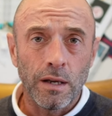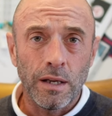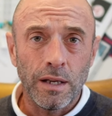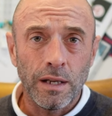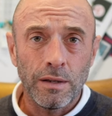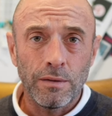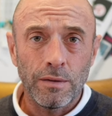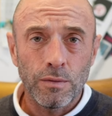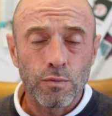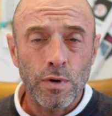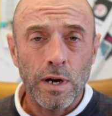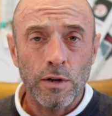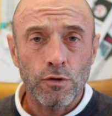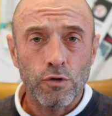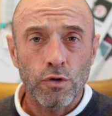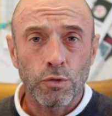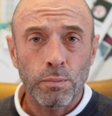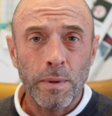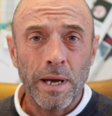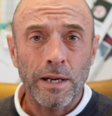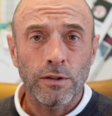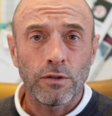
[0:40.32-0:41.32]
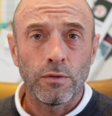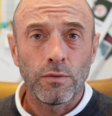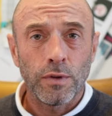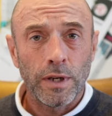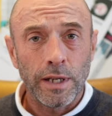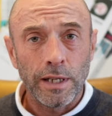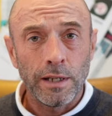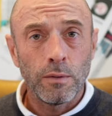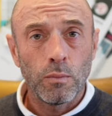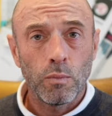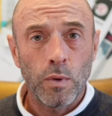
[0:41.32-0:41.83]
it
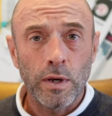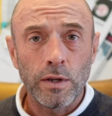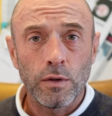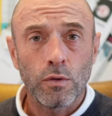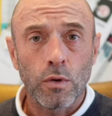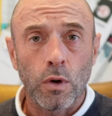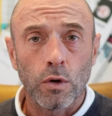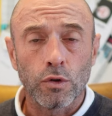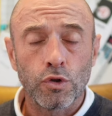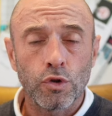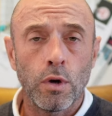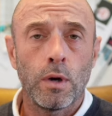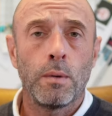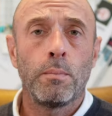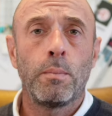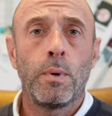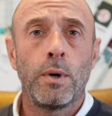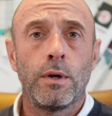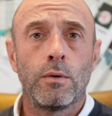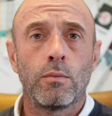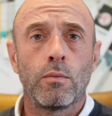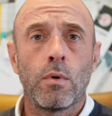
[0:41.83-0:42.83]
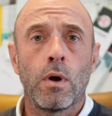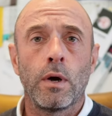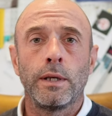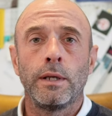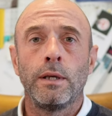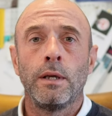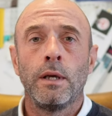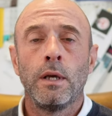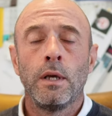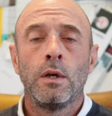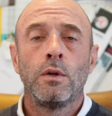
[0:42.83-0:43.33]
retrospectively when you've got to try and put it right.